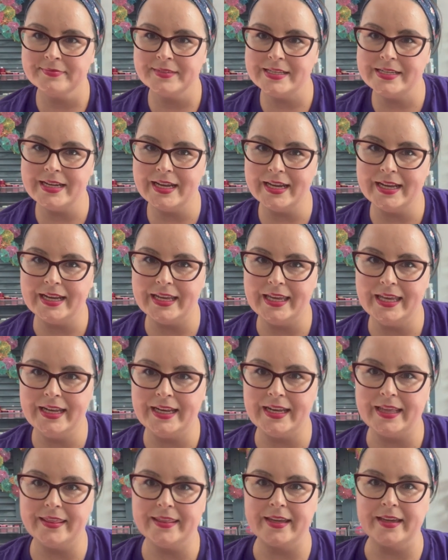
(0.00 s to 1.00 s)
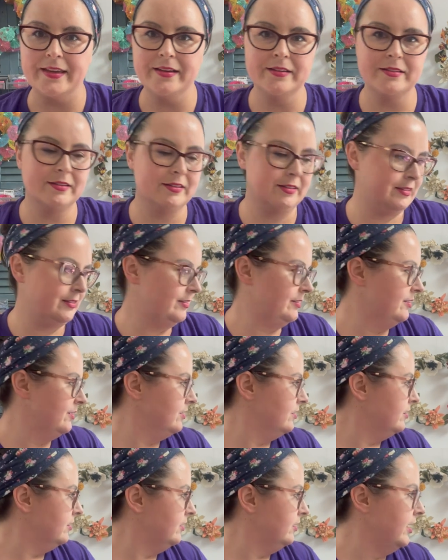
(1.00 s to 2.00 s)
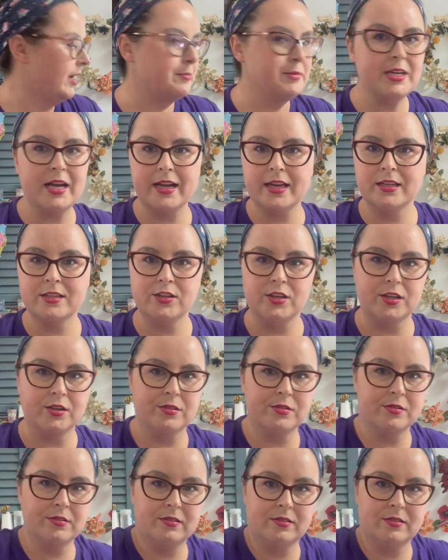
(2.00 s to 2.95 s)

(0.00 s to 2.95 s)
Not gonna get anything. Yeah, I'm talking to you.